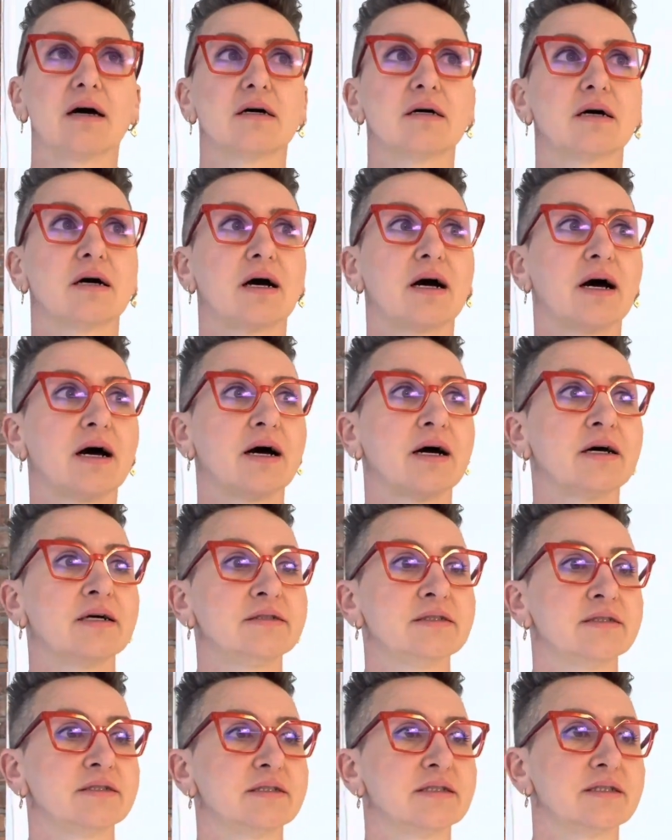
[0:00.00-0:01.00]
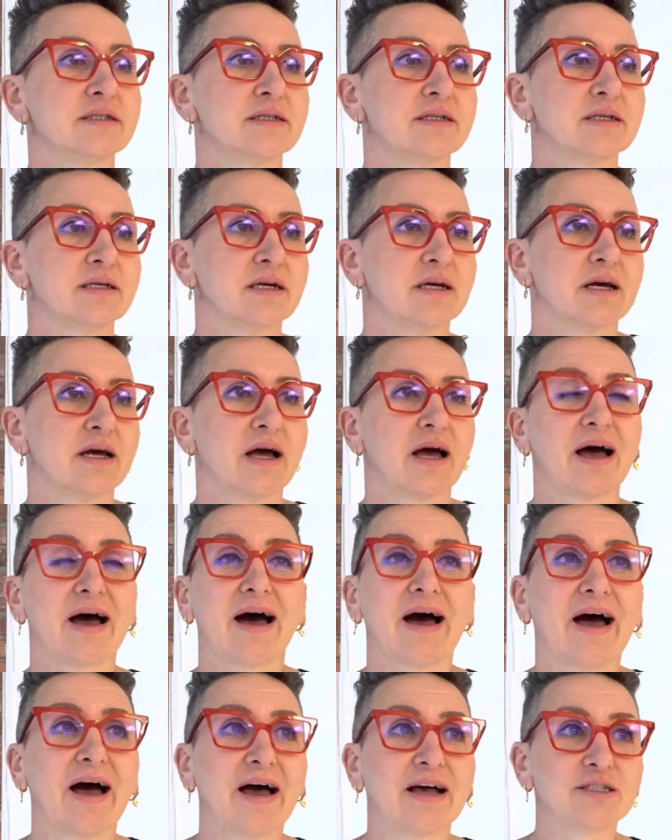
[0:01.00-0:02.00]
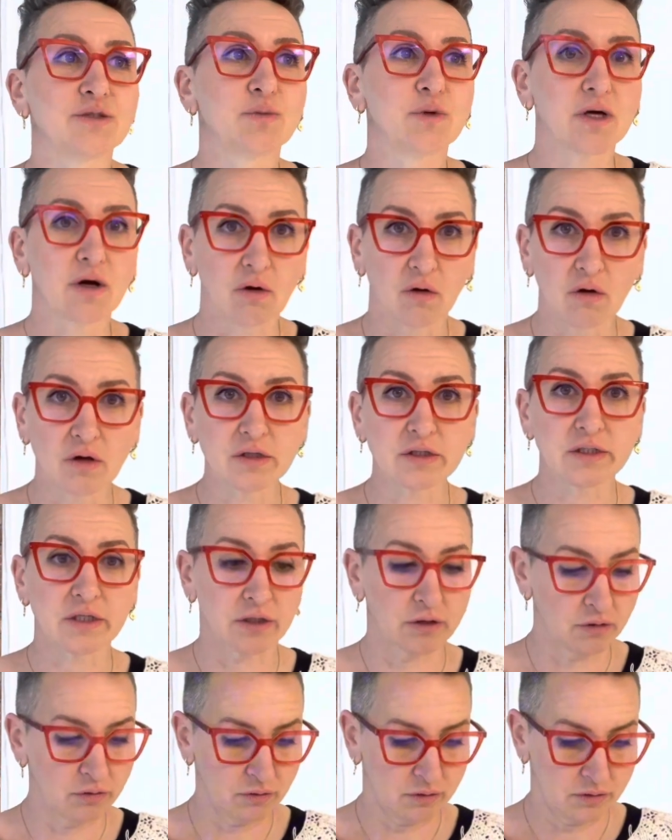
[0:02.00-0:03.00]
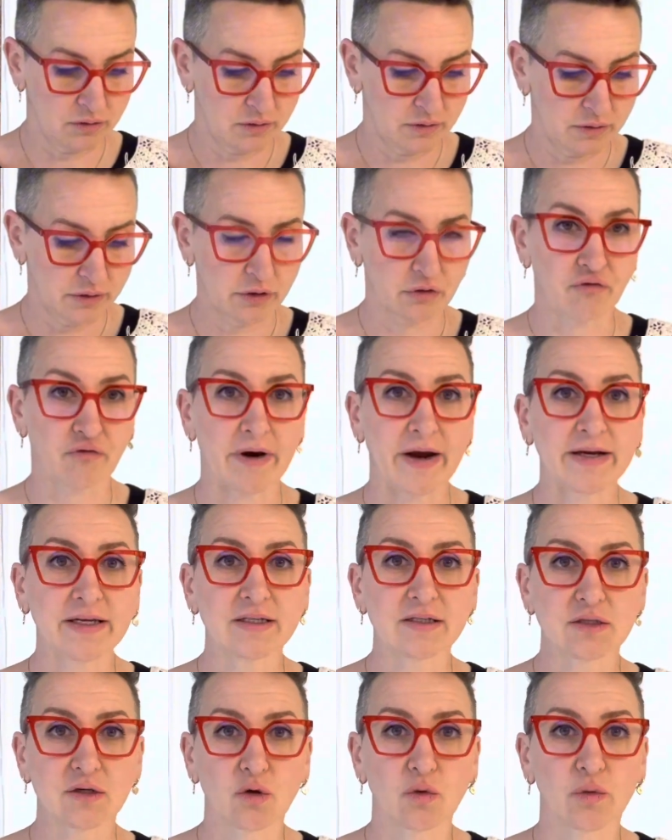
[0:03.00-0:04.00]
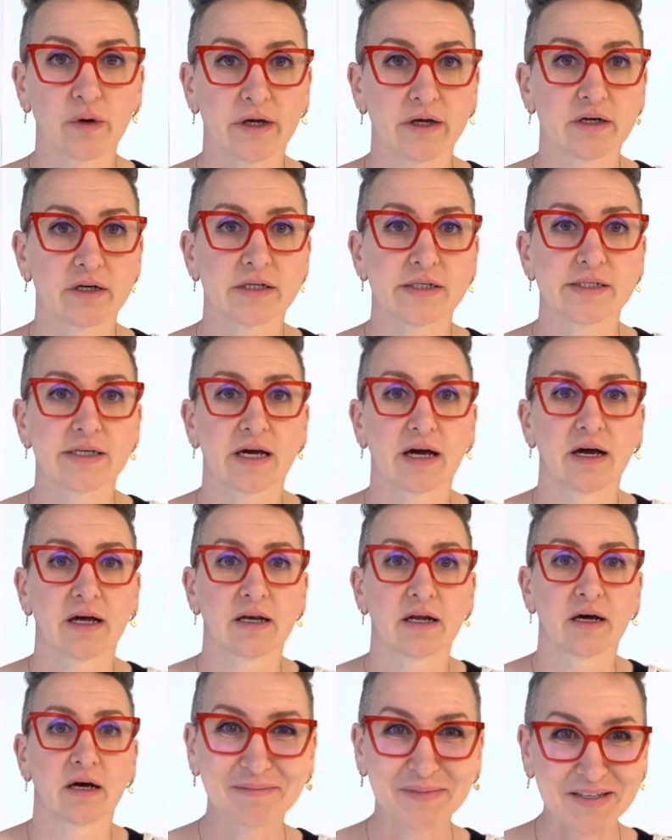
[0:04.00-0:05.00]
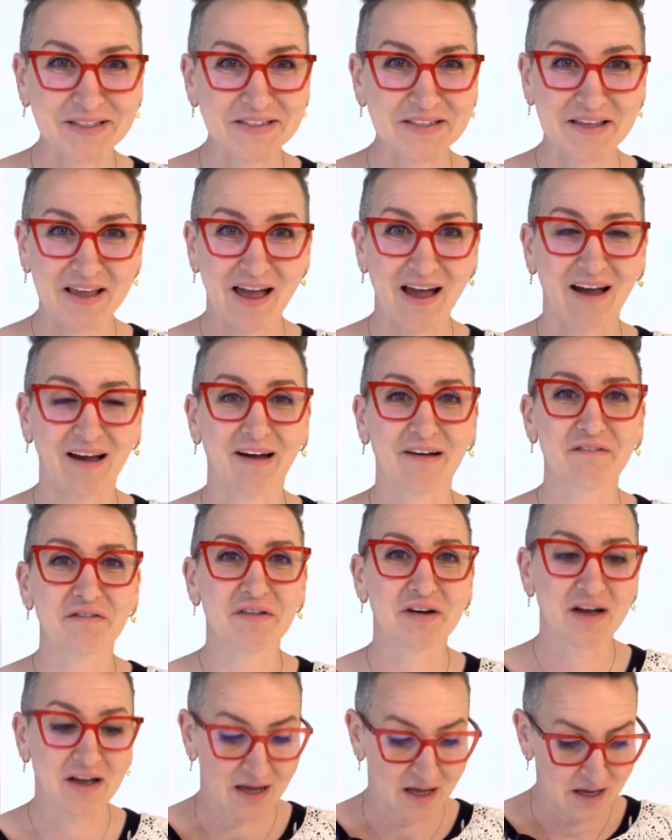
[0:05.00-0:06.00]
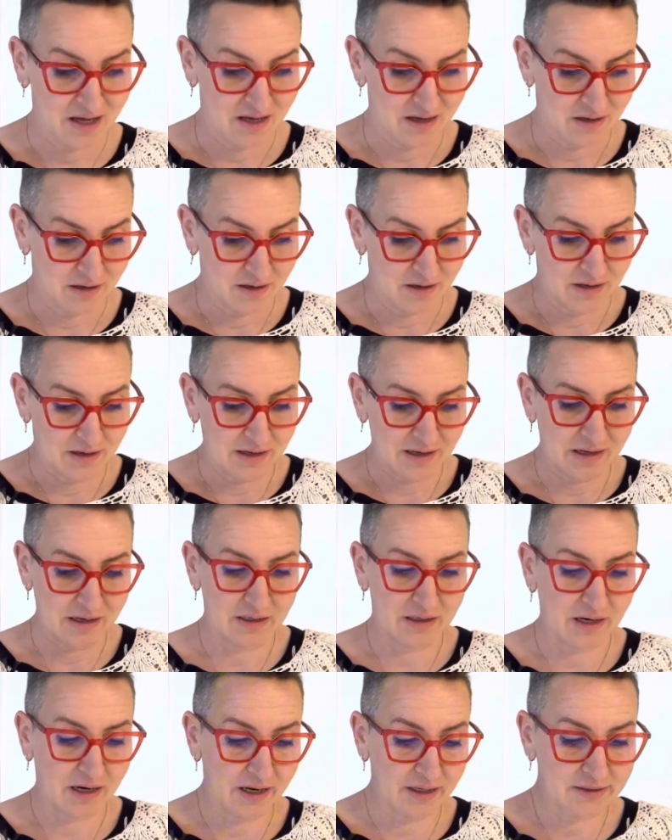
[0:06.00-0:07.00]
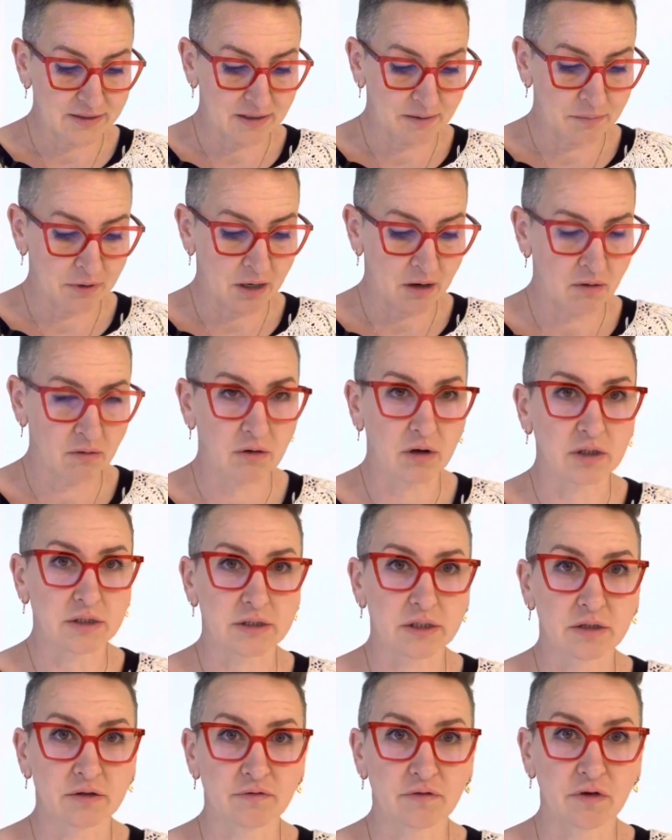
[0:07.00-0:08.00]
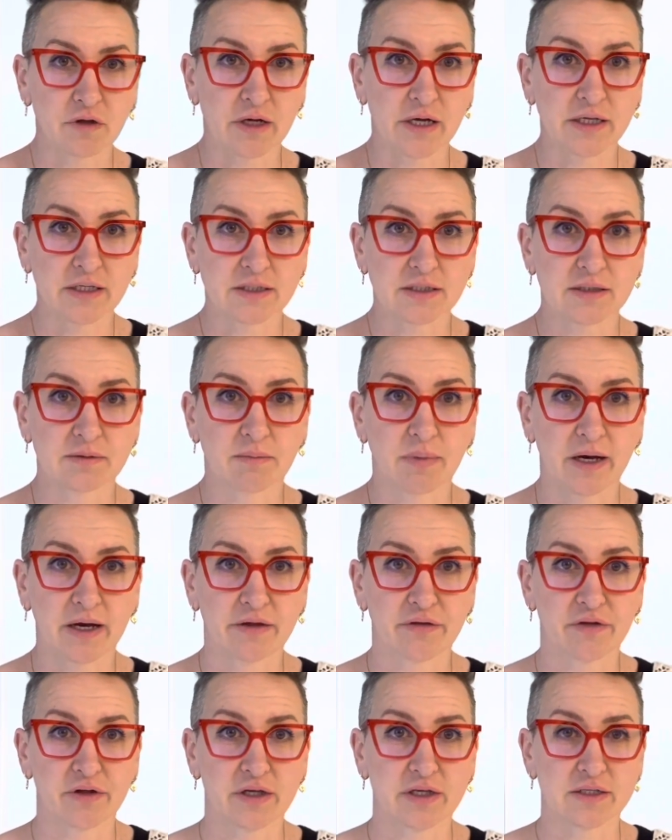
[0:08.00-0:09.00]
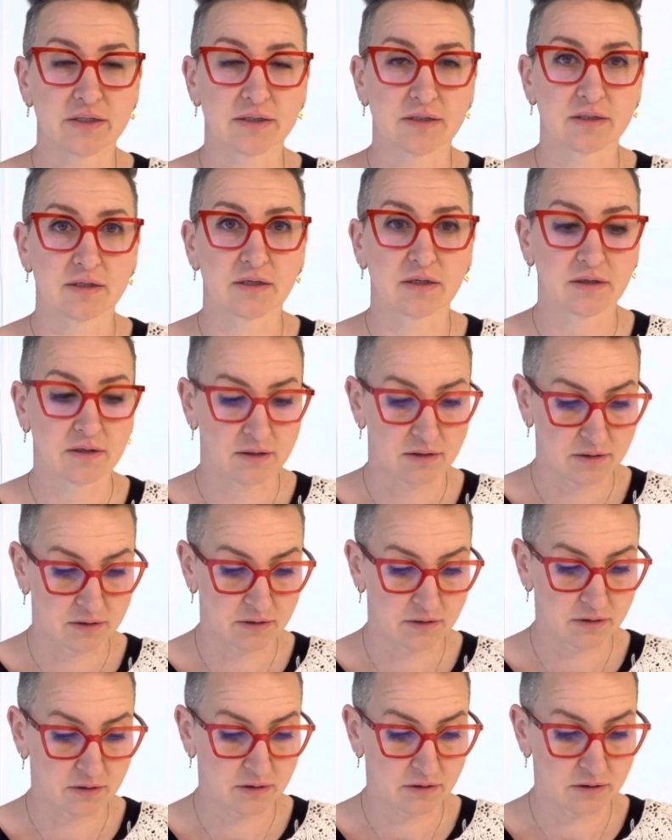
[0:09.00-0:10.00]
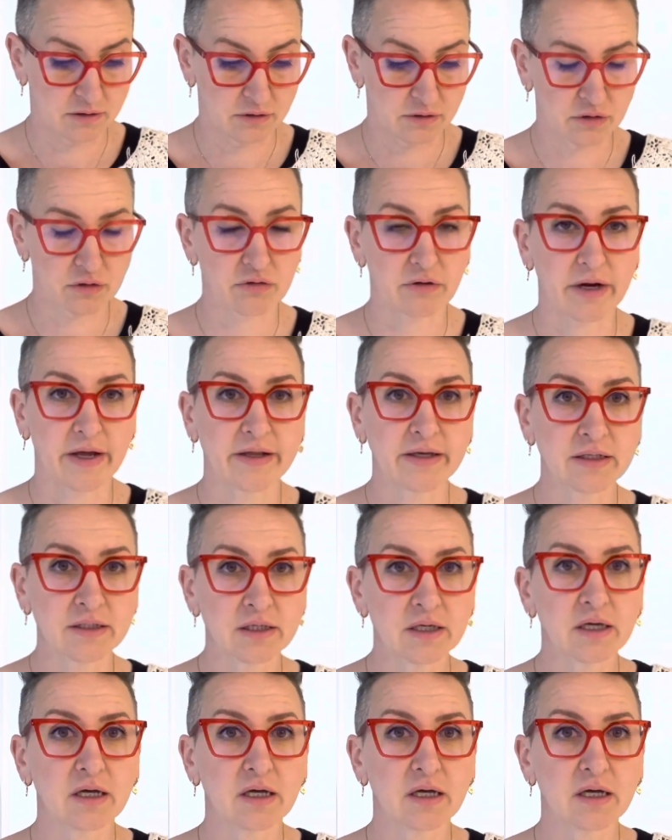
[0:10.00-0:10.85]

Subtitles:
and as we all know, granny squares are now must have, and I somehow got influenced by this trend.